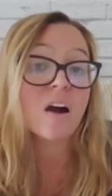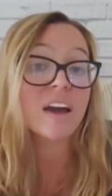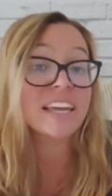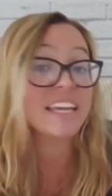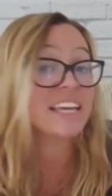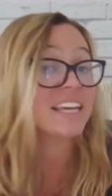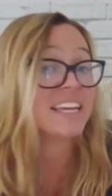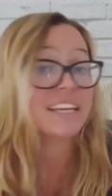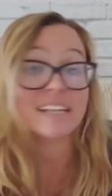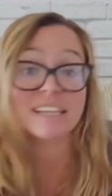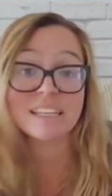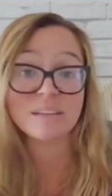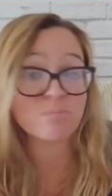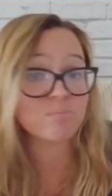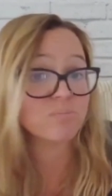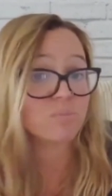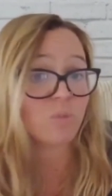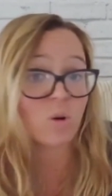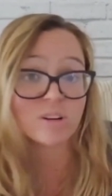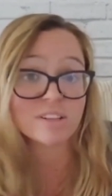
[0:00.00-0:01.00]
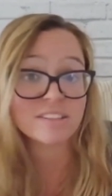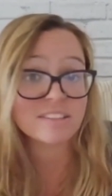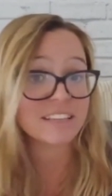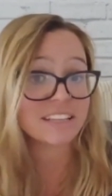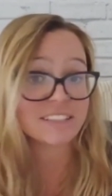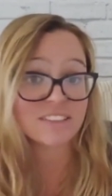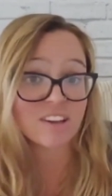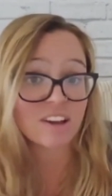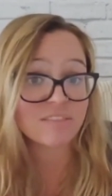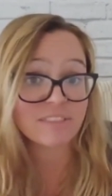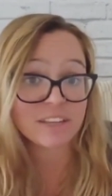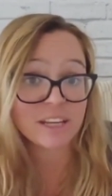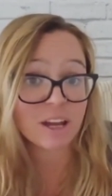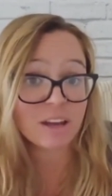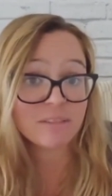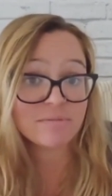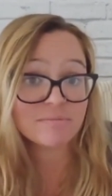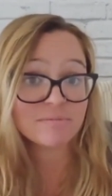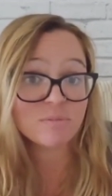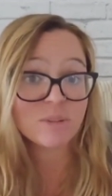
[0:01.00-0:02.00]
I eagerly watched the entire
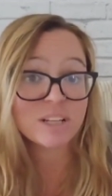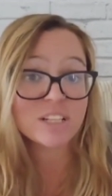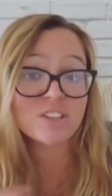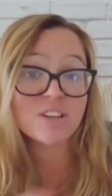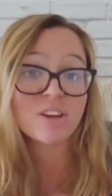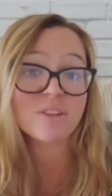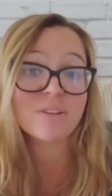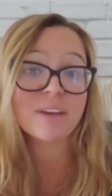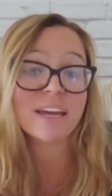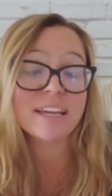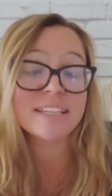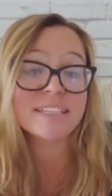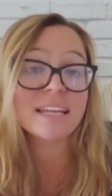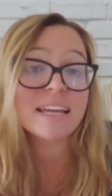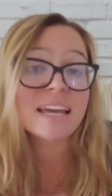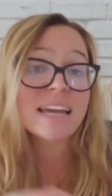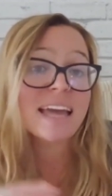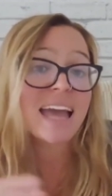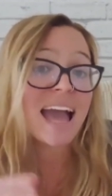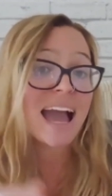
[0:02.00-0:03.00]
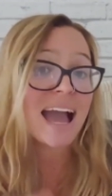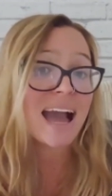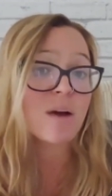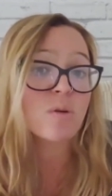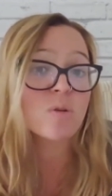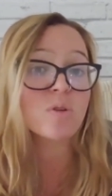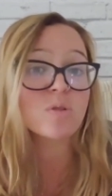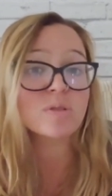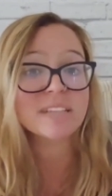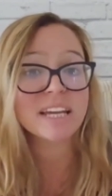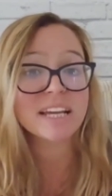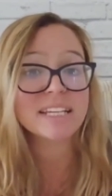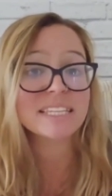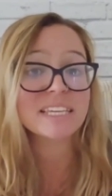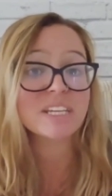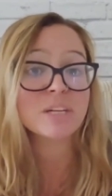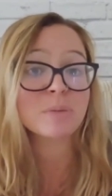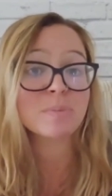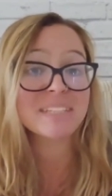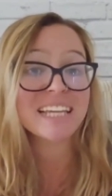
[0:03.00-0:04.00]
video, which showcased how
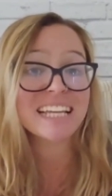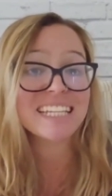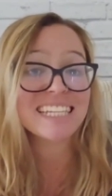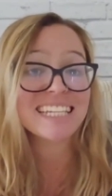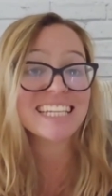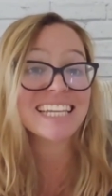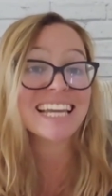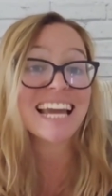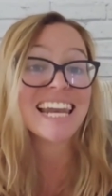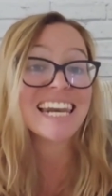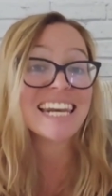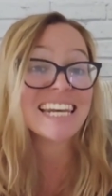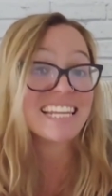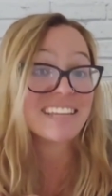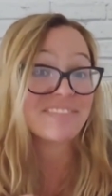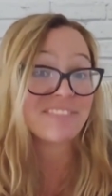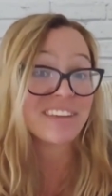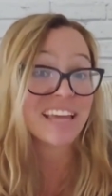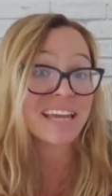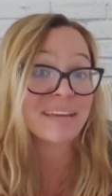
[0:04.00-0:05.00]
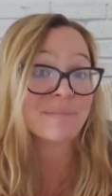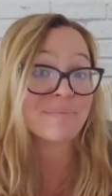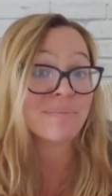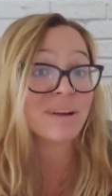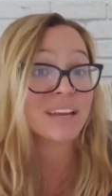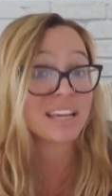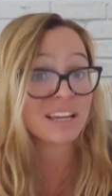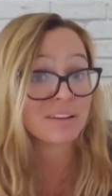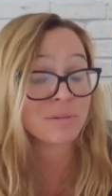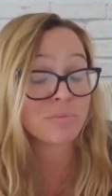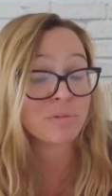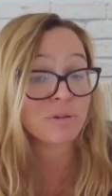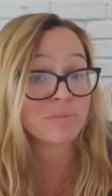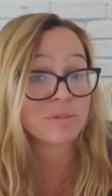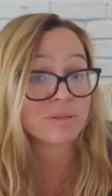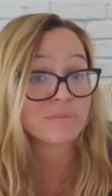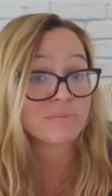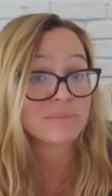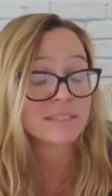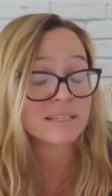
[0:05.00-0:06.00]
Cortexi could potentially alleviate my hearing
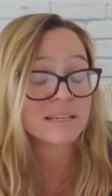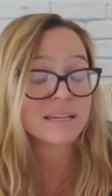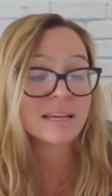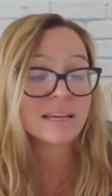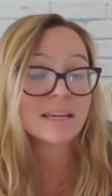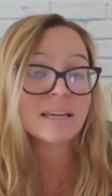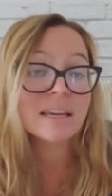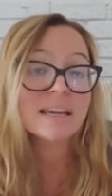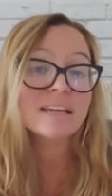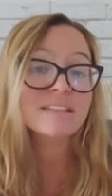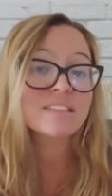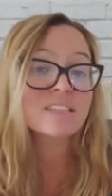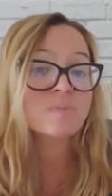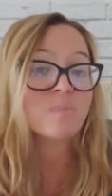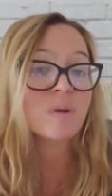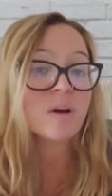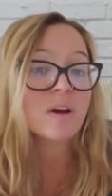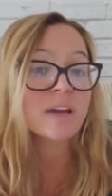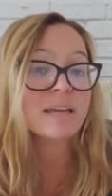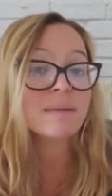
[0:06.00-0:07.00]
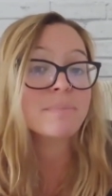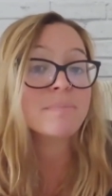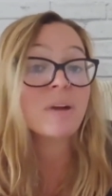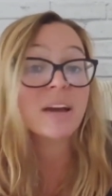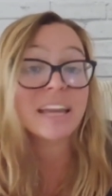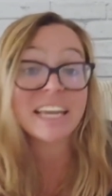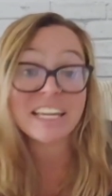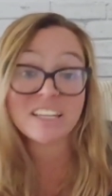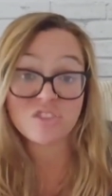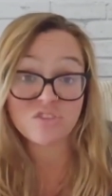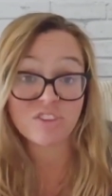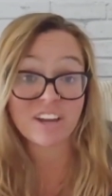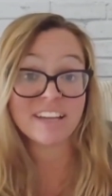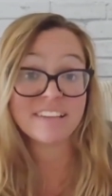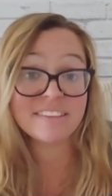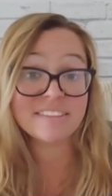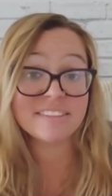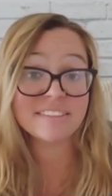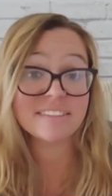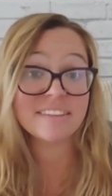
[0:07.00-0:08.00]
problems. Despite my
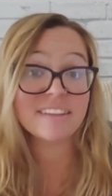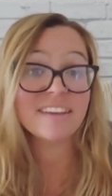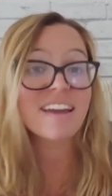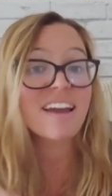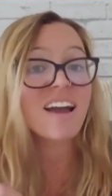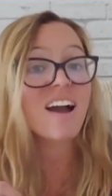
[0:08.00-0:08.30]
interest,